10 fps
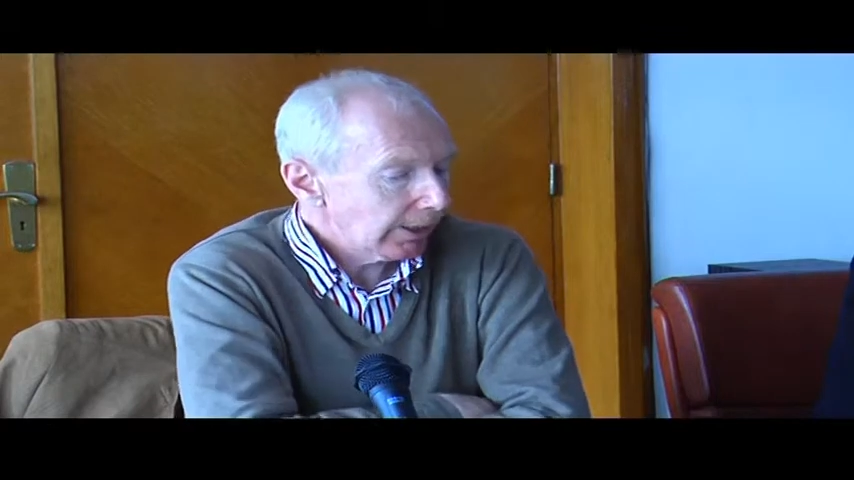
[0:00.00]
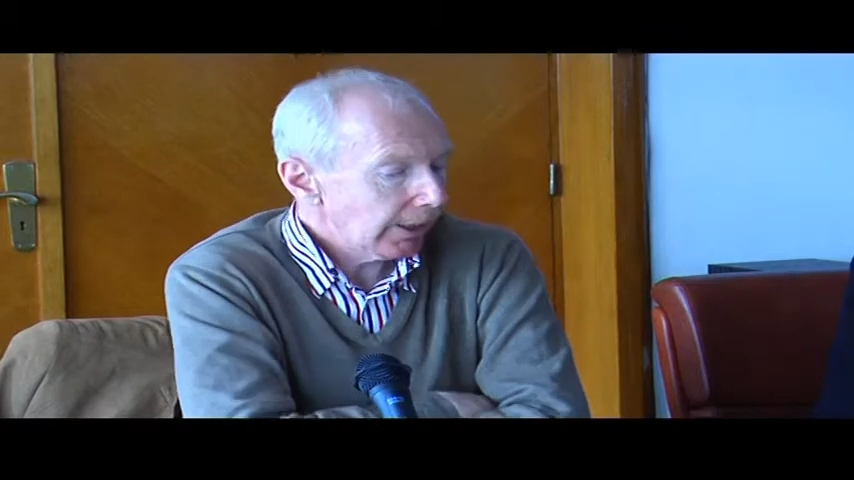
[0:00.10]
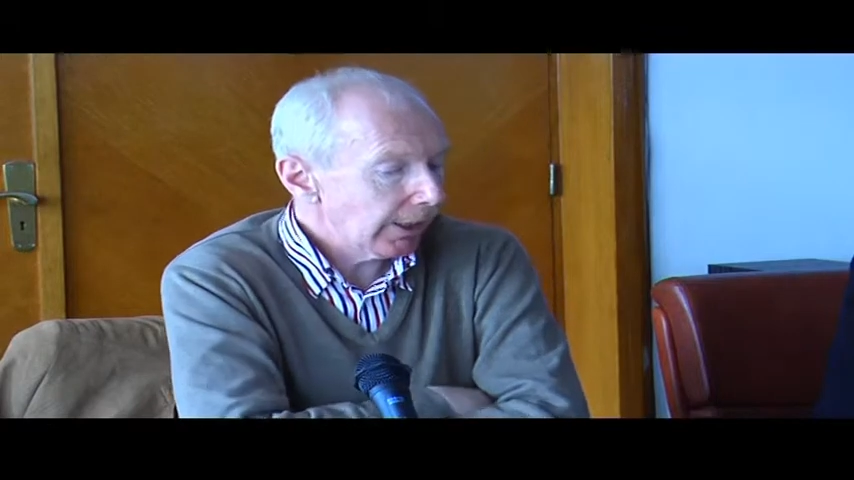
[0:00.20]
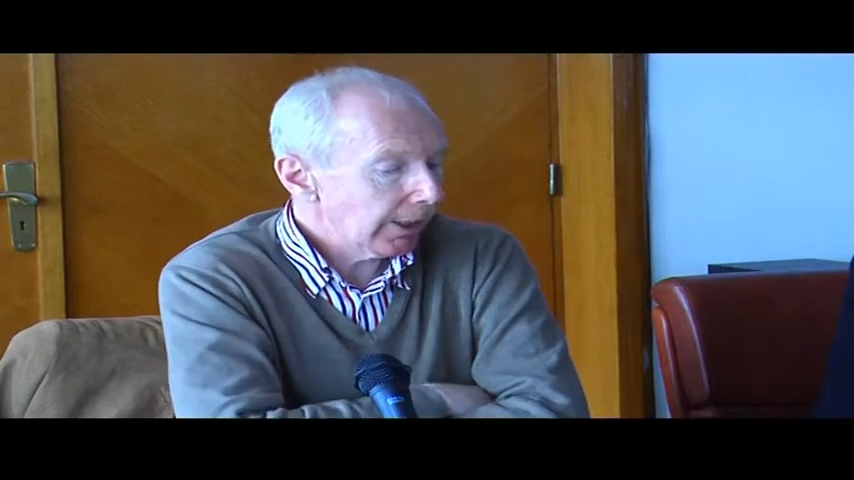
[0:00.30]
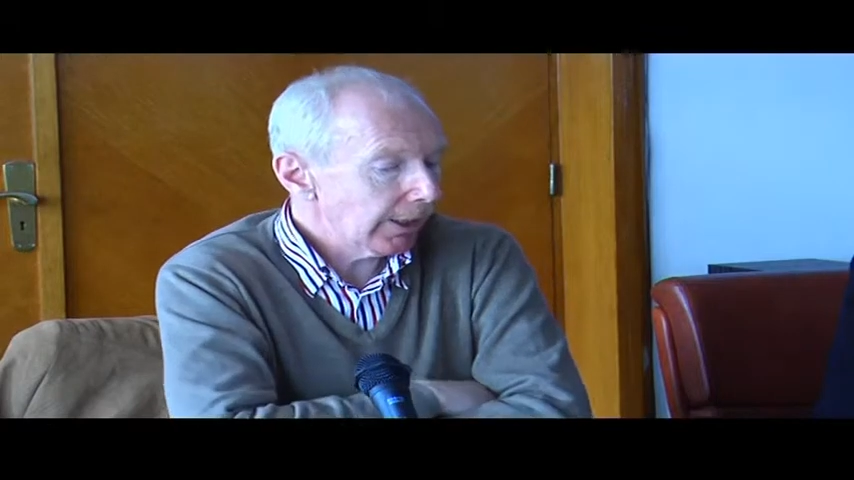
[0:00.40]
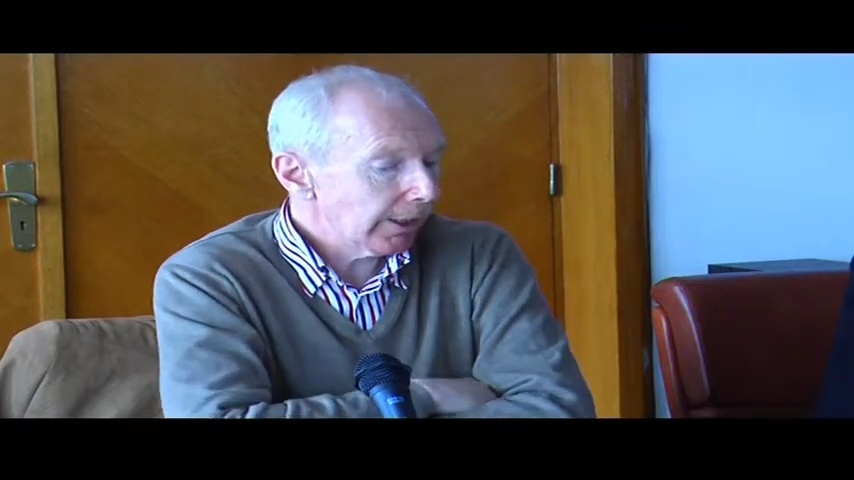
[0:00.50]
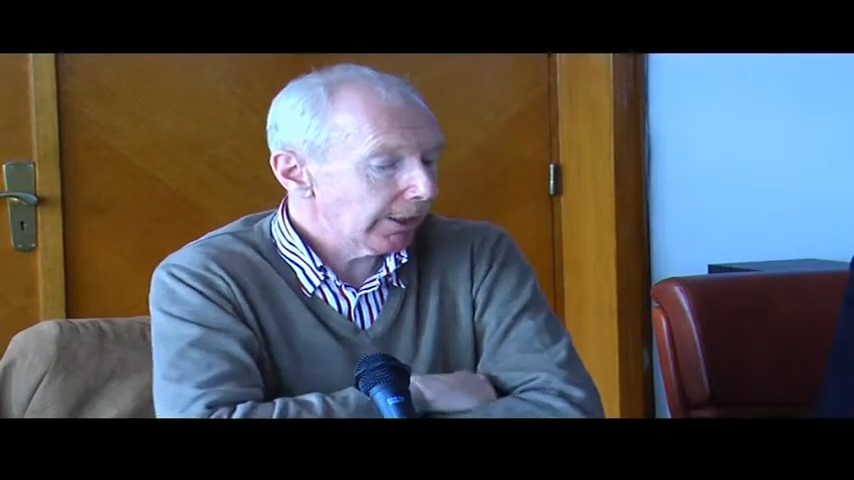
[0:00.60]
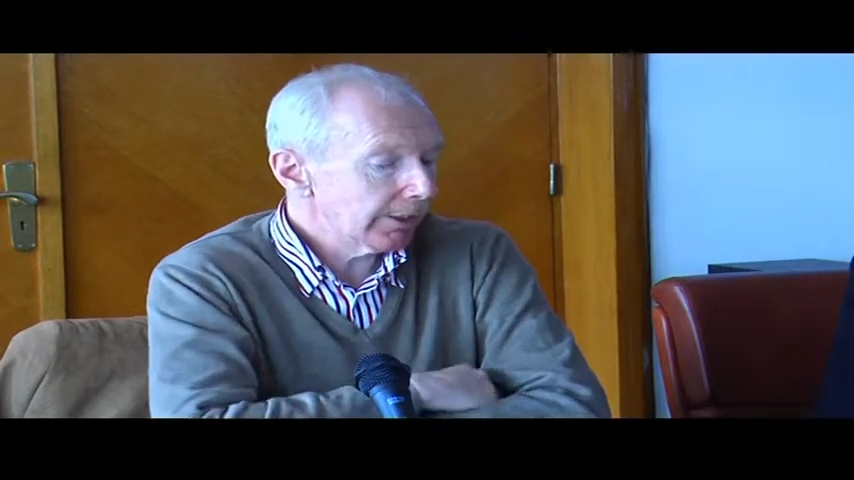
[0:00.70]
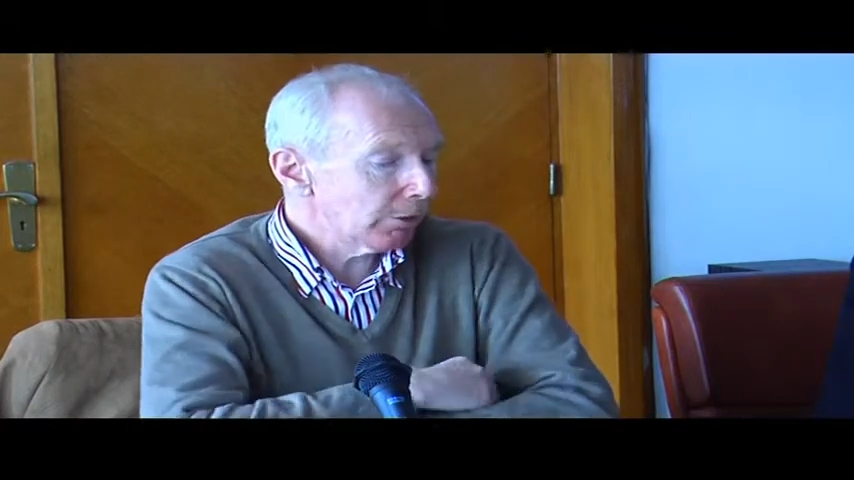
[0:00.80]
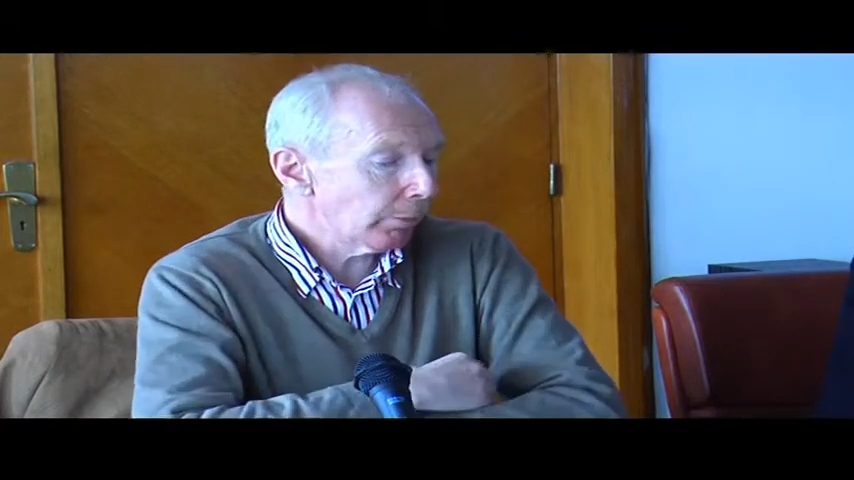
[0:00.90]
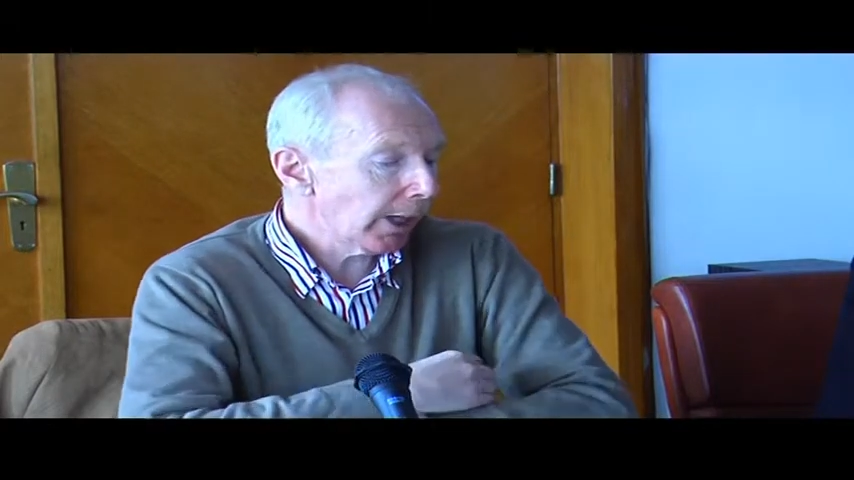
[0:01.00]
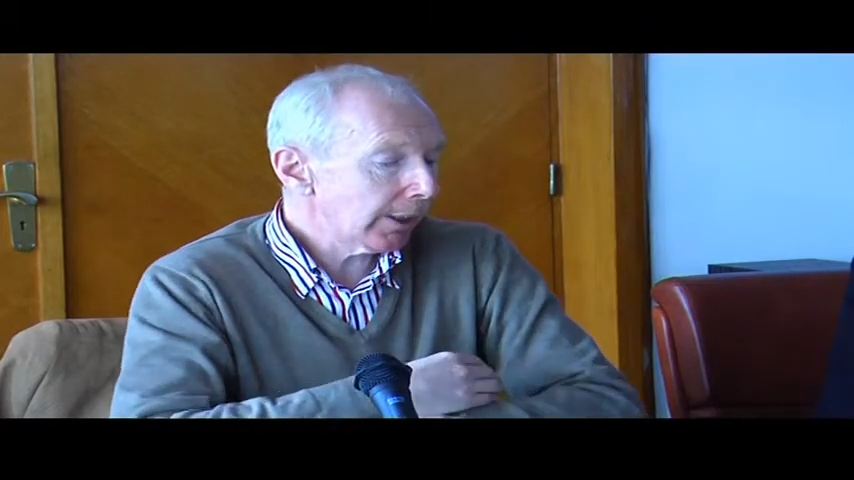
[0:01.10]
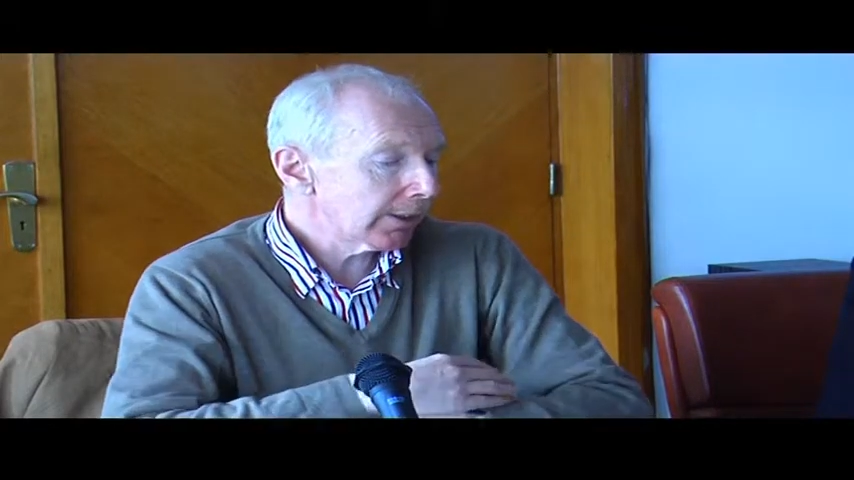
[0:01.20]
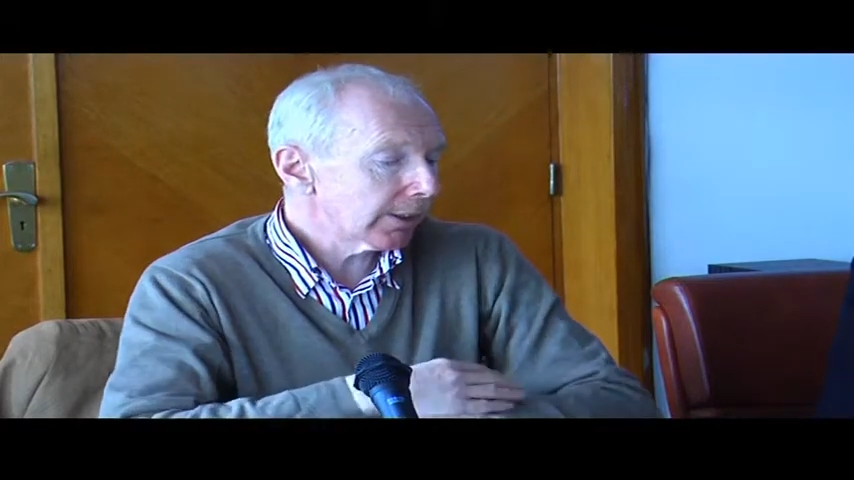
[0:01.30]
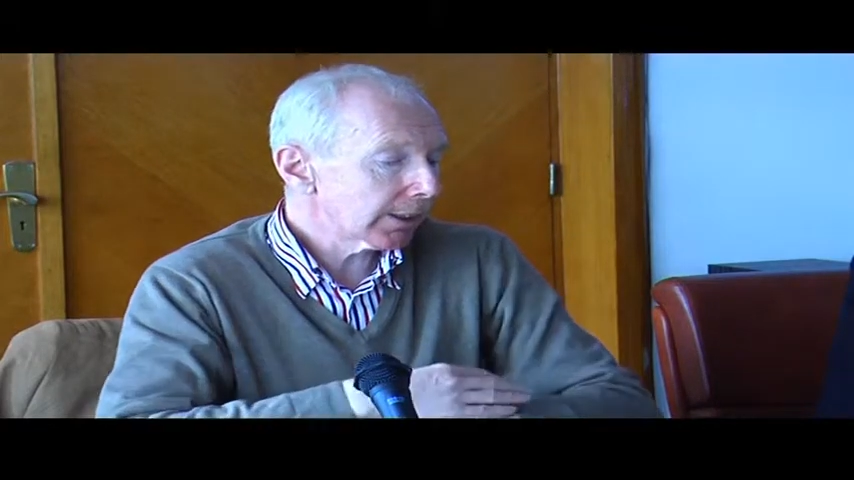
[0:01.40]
demands.